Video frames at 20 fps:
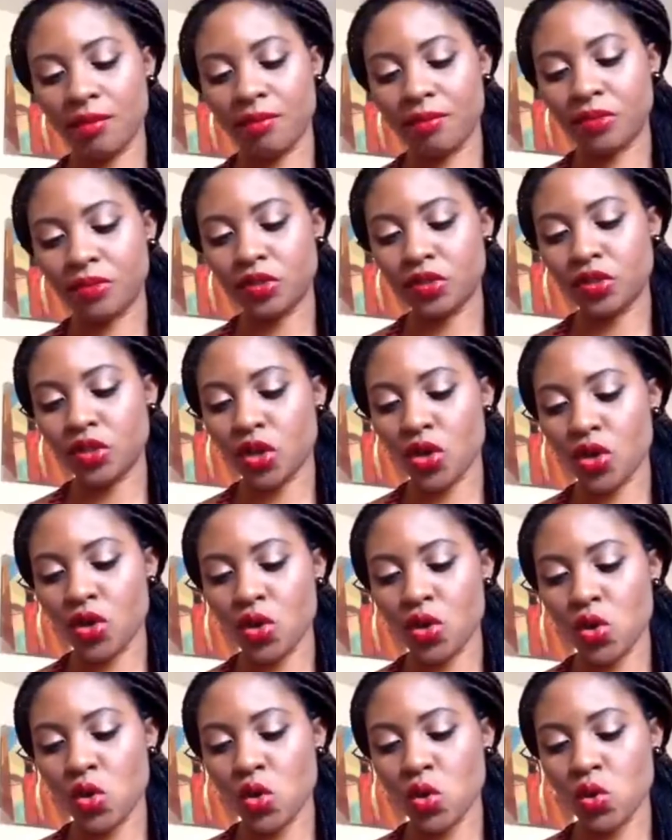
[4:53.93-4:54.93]

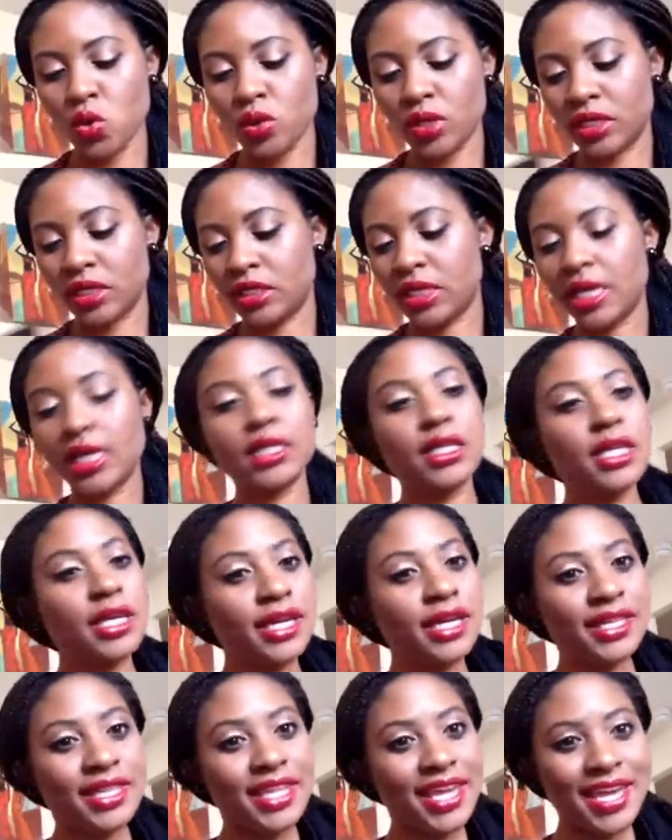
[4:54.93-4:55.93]
So let's take a look
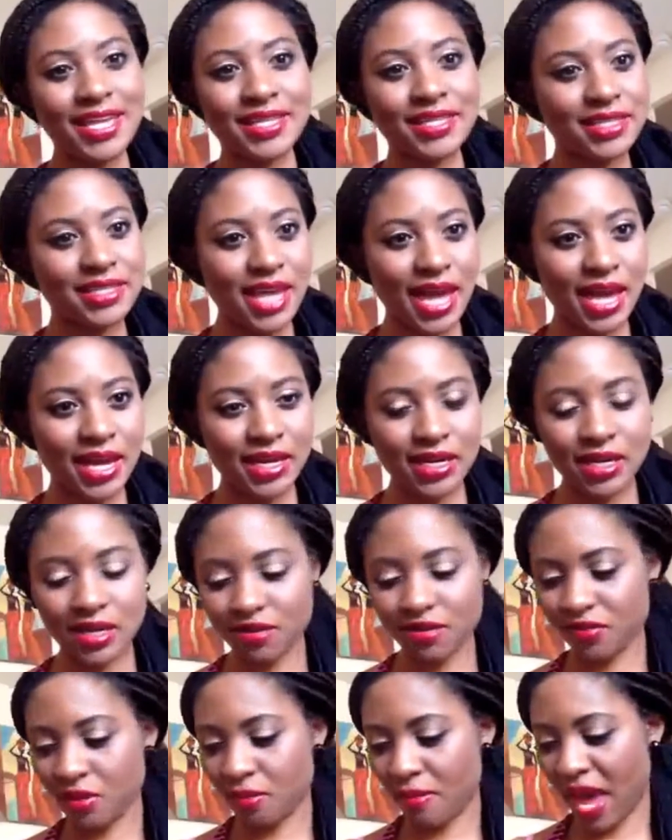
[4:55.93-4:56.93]
at the inside
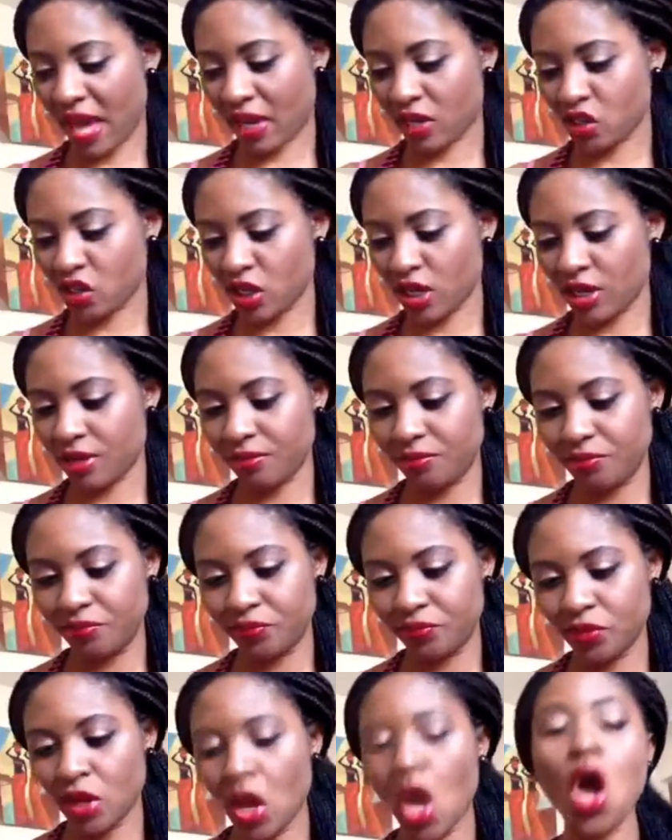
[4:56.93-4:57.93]
of the packaging.
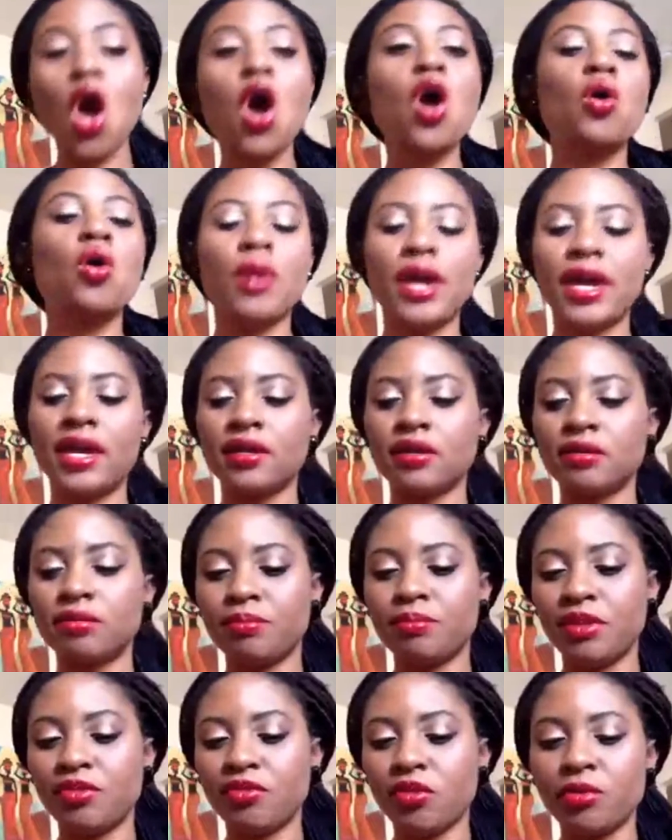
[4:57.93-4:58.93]
Oh, and
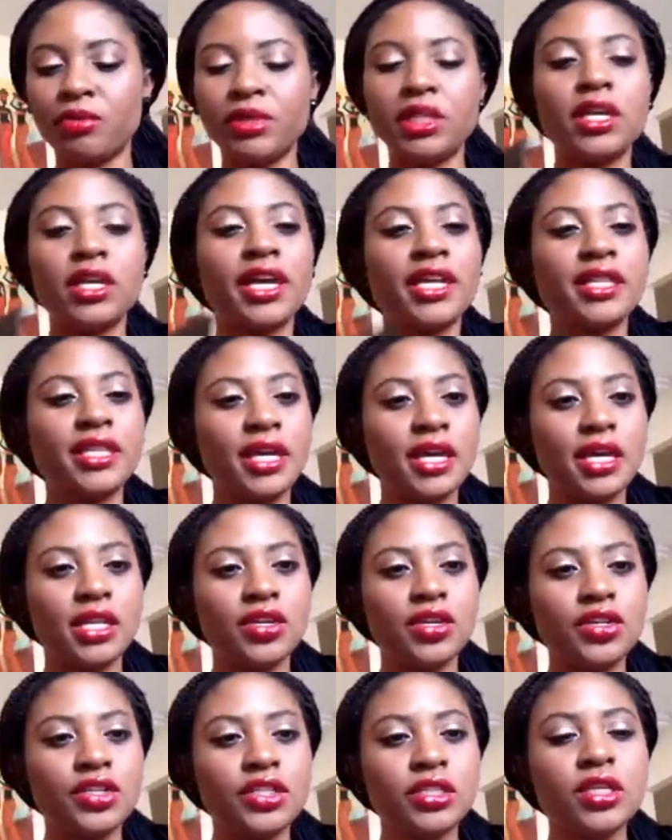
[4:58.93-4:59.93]
before we look at the
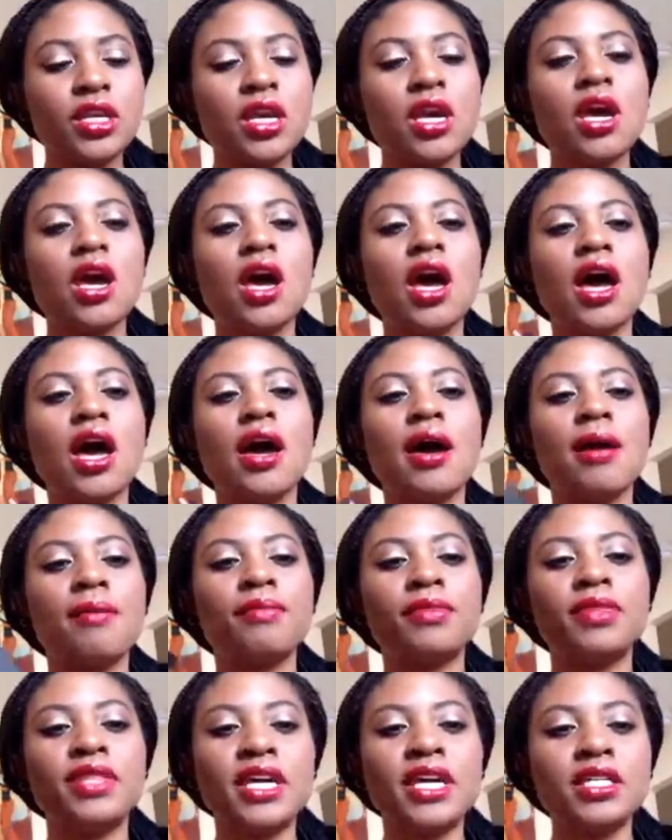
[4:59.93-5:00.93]
colors,
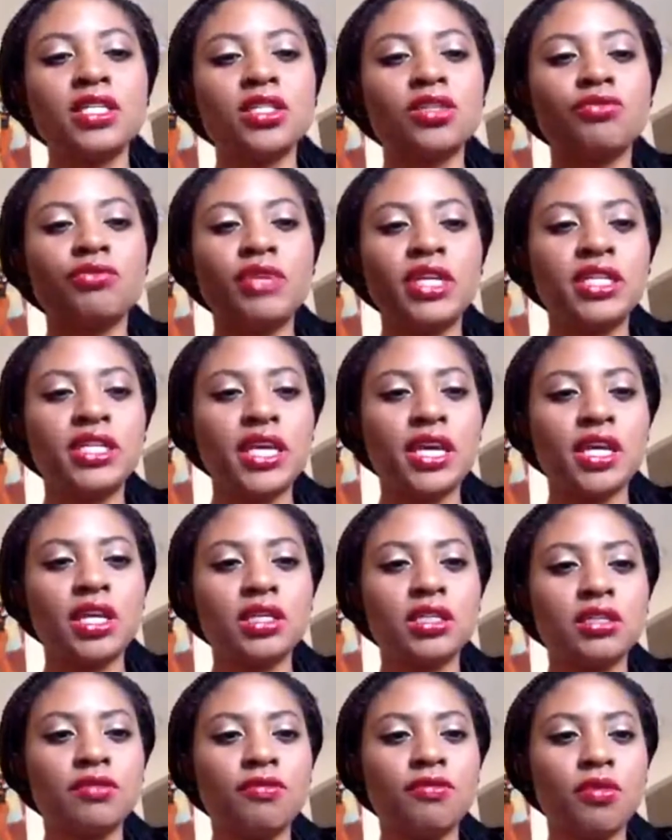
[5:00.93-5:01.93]
this
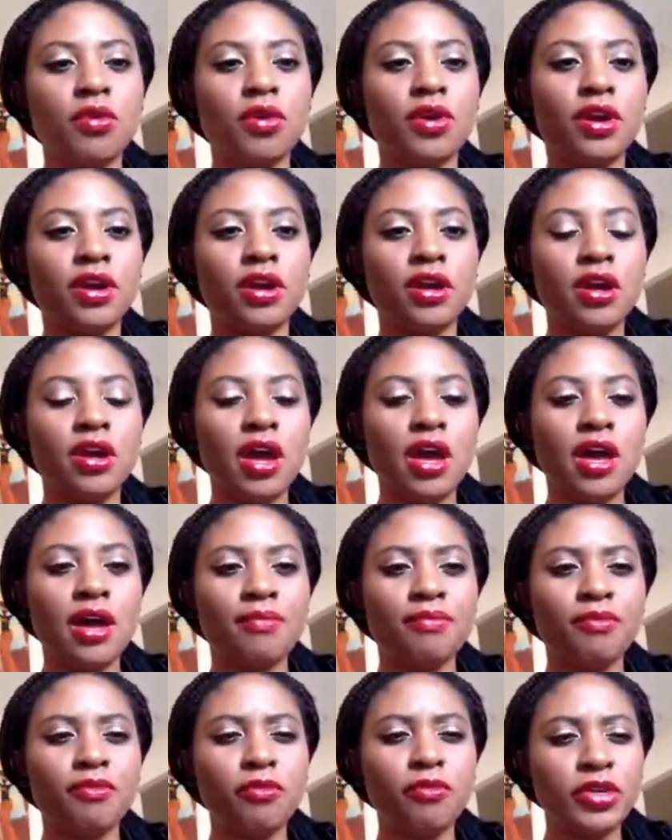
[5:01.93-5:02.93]
retails for
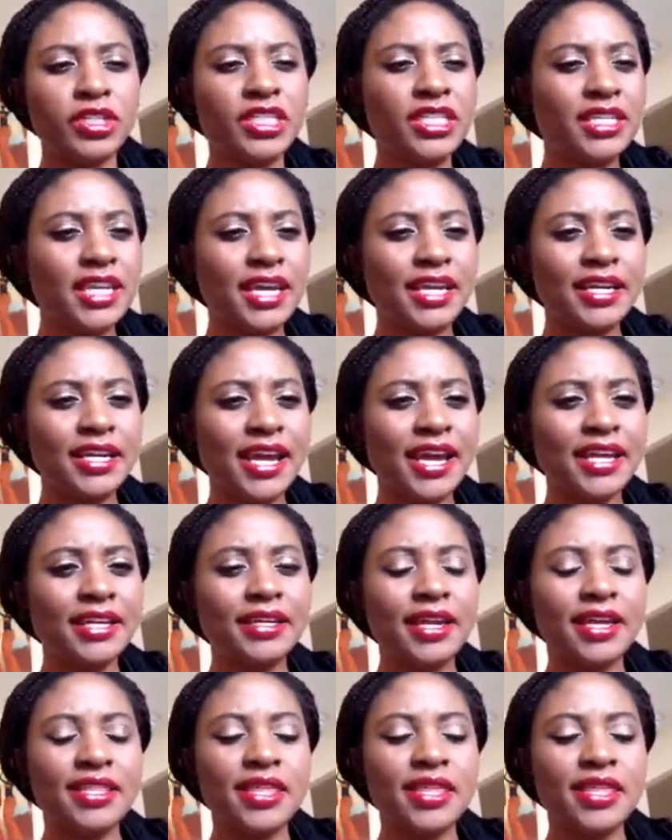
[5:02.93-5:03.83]
$14.99, I